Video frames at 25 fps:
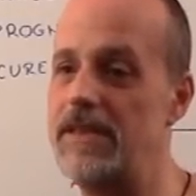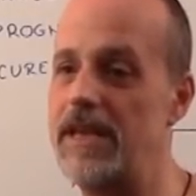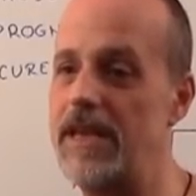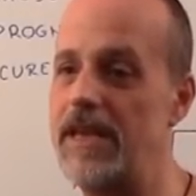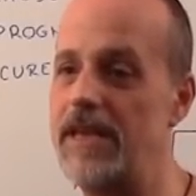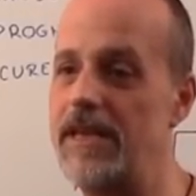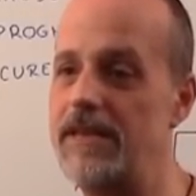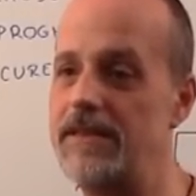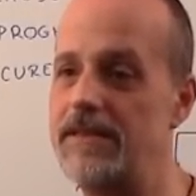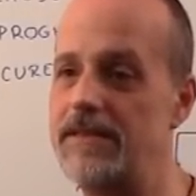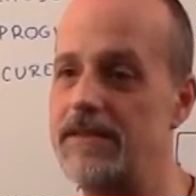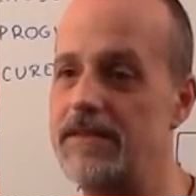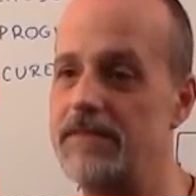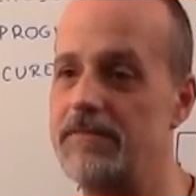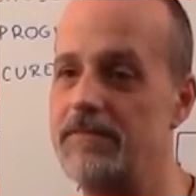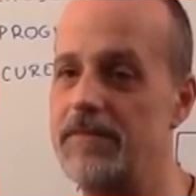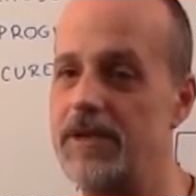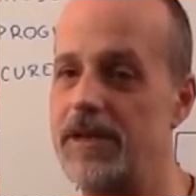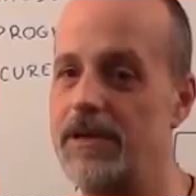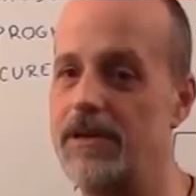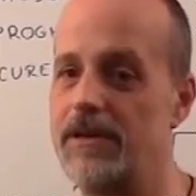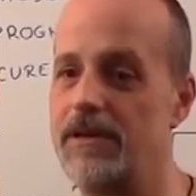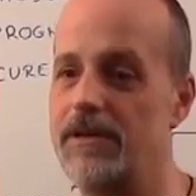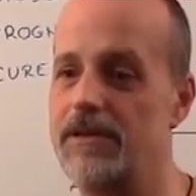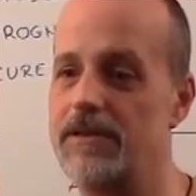snakes
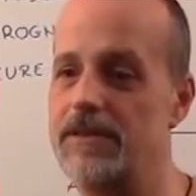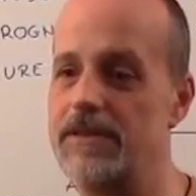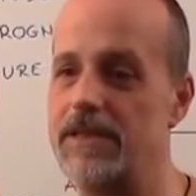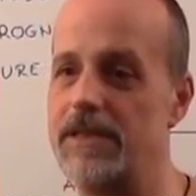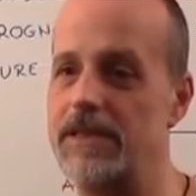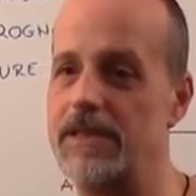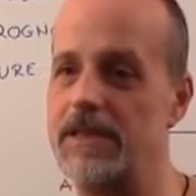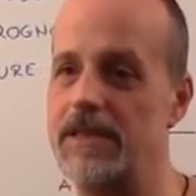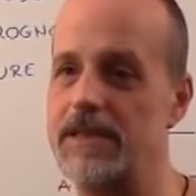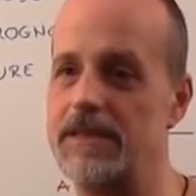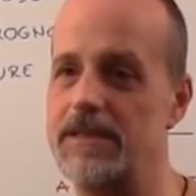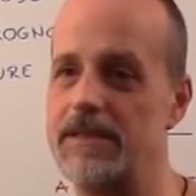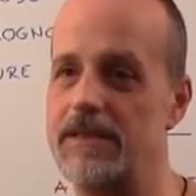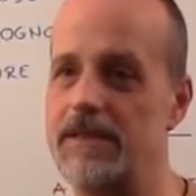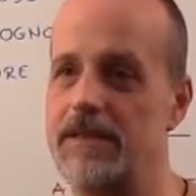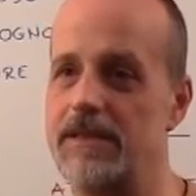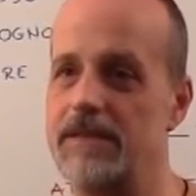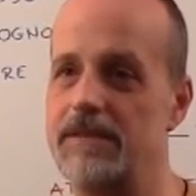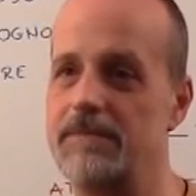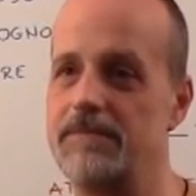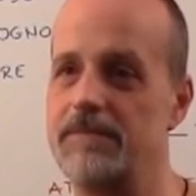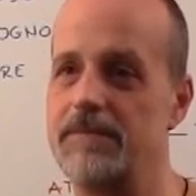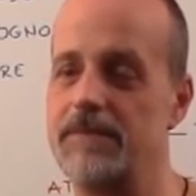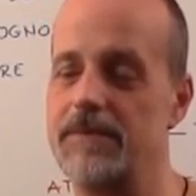because it is a